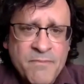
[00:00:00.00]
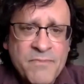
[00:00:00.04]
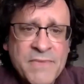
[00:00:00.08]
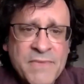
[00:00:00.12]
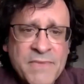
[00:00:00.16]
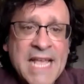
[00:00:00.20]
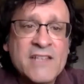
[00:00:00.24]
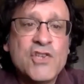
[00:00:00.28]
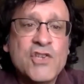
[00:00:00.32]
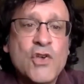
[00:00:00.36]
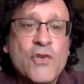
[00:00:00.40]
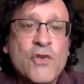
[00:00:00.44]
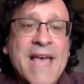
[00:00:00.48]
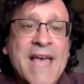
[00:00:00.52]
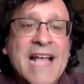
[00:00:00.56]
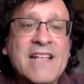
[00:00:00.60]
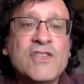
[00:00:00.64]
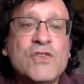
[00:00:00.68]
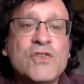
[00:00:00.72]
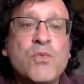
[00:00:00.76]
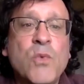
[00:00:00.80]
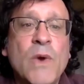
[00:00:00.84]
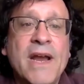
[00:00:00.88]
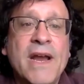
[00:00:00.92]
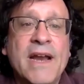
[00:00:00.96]
And so
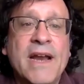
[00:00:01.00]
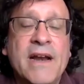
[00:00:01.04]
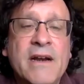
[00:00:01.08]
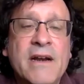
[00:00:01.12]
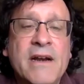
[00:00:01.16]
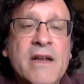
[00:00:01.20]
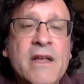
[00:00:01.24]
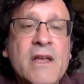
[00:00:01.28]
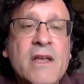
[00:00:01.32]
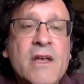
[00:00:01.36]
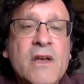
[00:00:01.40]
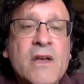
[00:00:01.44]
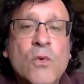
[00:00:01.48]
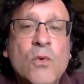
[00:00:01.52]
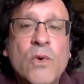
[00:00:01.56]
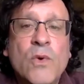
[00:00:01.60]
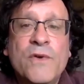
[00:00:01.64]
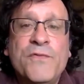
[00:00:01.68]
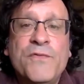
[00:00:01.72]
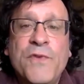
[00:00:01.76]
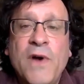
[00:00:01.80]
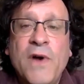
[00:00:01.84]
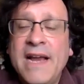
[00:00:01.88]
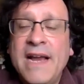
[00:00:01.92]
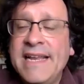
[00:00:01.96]
that's where we're
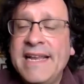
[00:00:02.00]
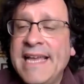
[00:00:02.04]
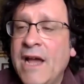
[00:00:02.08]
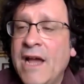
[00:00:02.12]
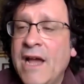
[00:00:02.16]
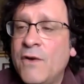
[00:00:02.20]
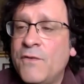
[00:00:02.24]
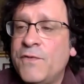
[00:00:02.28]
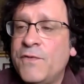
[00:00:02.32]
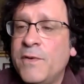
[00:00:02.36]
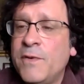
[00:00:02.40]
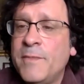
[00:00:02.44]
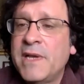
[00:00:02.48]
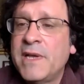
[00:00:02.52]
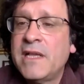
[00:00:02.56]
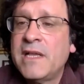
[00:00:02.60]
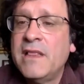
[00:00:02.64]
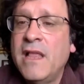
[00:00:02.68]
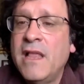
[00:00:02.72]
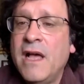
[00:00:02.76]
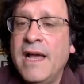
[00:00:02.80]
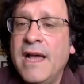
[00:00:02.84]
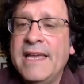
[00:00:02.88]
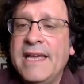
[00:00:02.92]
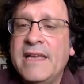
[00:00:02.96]
finding out from the
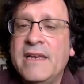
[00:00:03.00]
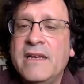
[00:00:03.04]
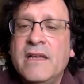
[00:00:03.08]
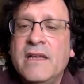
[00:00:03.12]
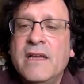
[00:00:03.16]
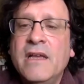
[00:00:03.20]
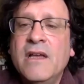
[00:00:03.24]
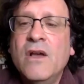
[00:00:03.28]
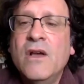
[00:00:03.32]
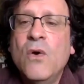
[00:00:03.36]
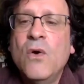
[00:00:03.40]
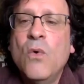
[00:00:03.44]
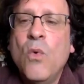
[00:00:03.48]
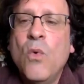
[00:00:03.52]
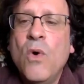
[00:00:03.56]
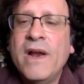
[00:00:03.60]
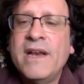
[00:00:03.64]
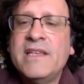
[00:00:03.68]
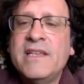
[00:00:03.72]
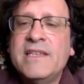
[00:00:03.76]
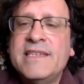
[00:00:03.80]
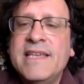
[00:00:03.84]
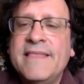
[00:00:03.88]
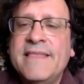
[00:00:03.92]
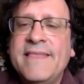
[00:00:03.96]
client, what
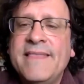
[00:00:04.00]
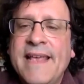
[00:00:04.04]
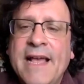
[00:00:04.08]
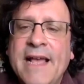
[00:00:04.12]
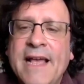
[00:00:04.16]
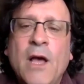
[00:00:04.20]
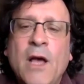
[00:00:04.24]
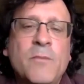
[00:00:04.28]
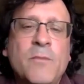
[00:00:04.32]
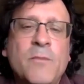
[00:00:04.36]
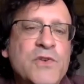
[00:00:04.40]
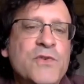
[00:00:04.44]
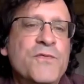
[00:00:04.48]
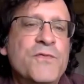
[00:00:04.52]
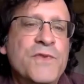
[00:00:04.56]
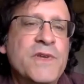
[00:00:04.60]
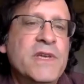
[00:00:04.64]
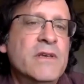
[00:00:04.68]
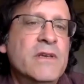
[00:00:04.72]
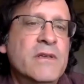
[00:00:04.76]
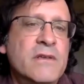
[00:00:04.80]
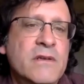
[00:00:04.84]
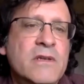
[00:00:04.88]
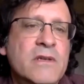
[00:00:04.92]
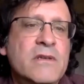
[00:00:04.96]
is it that helps you
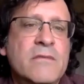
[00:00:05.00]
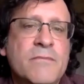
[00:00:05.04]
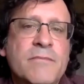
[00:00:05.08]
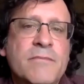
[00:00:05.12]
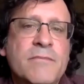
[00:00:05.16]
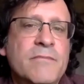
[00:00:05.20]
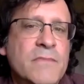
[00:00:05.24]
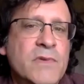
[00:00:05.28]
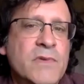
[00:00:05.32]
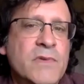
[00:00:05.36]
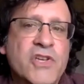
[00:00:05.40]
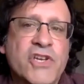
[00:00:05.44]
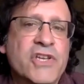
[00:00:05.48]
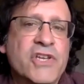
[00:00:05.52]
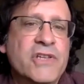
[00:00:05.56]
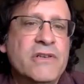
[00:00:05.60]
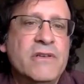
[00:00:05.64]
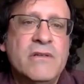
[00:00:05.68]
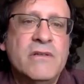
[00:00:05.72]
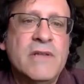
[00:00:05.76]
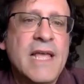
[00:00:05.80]
feel good?